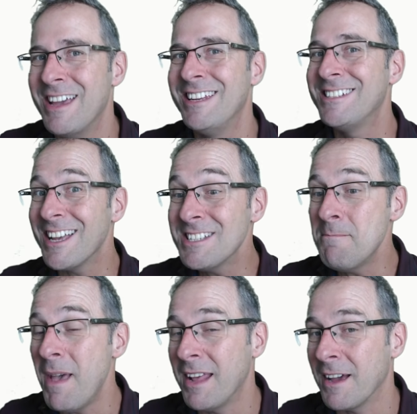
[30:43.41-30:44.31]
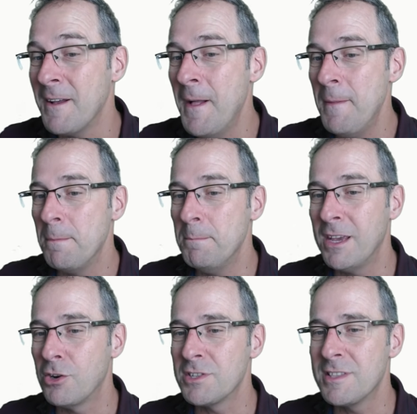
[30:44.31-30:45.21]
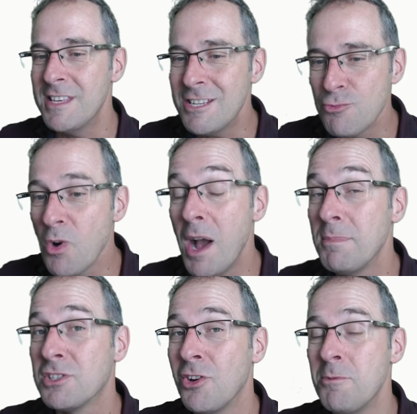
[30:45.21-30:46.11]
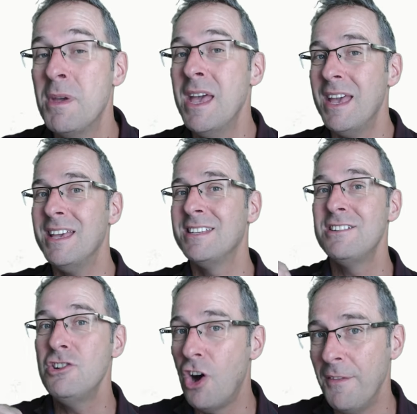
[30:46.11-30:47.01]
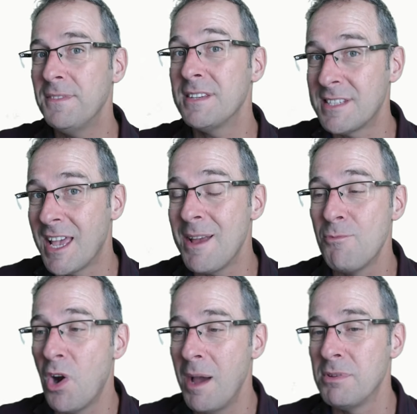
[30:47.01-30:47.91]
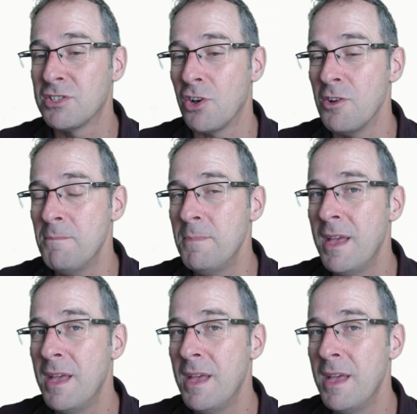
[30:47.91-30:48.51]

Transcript: It doesn't matter because this ribosome is not the same ribosome